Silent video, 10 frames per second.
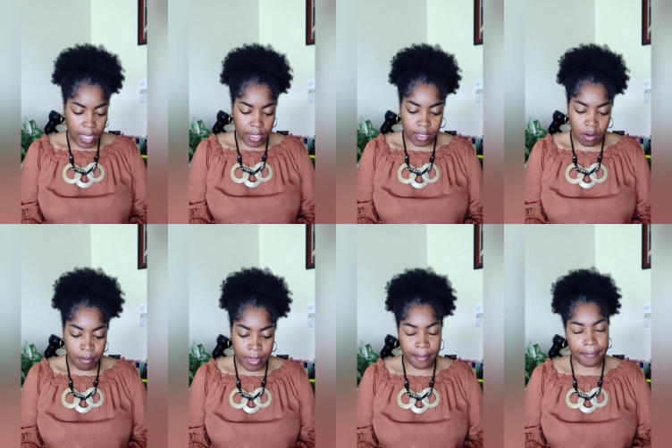And
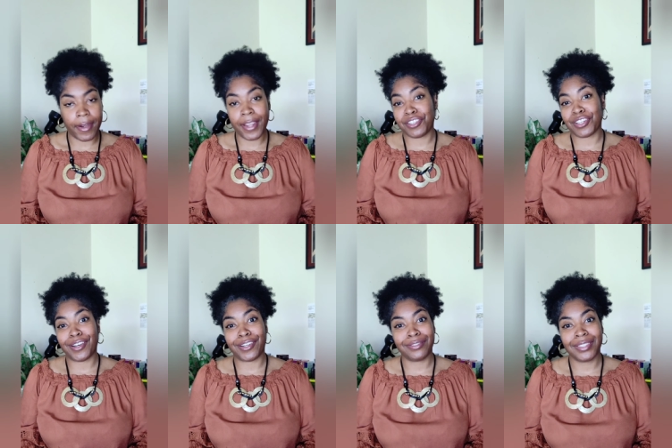don't be afraid,
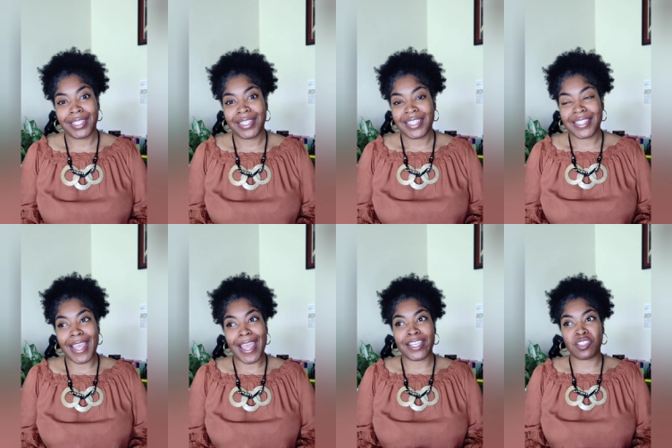y'all,
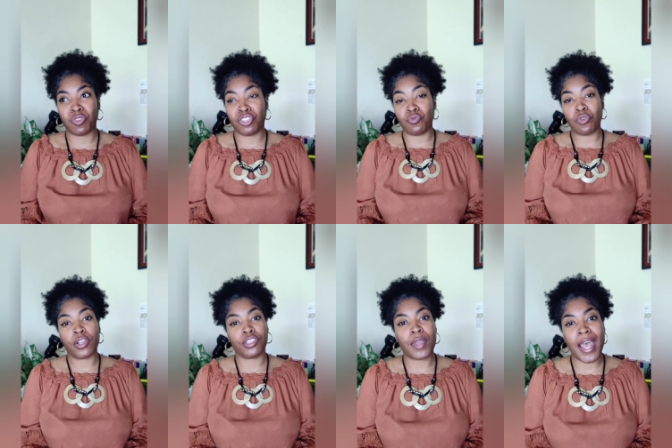to ask what you
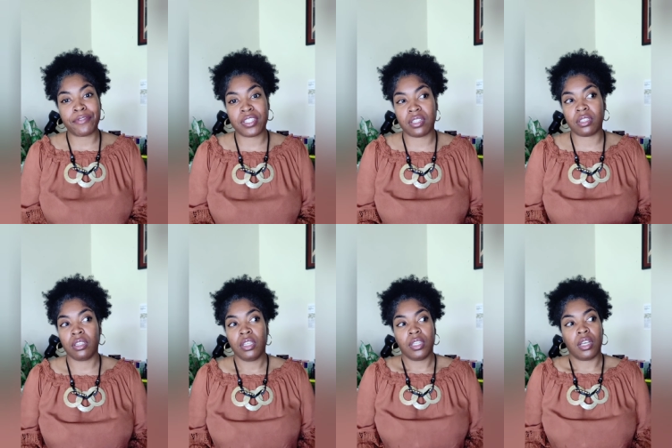want. You have to,